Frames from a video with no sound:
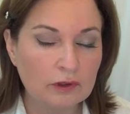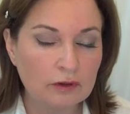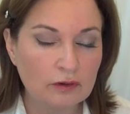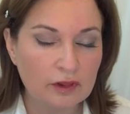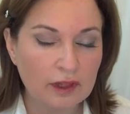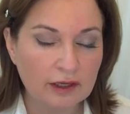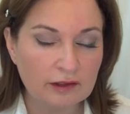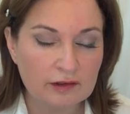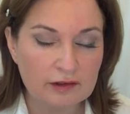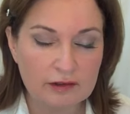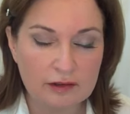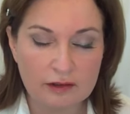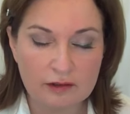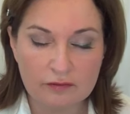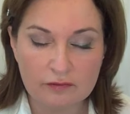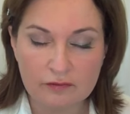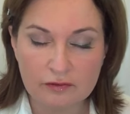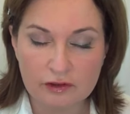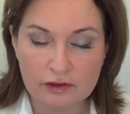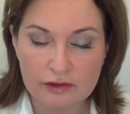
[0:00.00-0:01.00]
So that's the
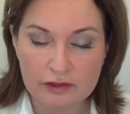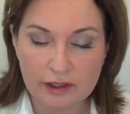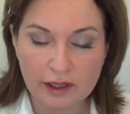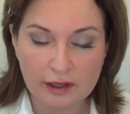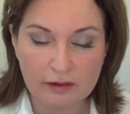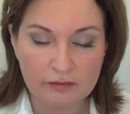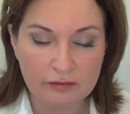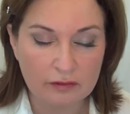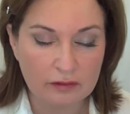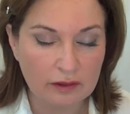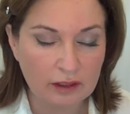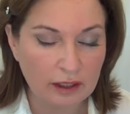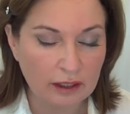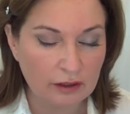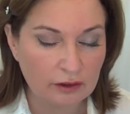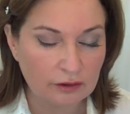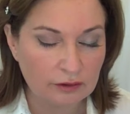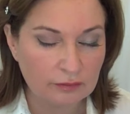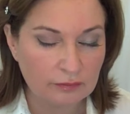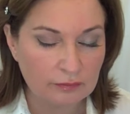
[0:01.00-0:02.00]
first half of the
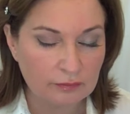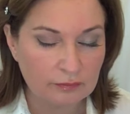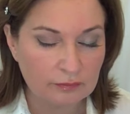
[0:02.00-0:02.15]
liner.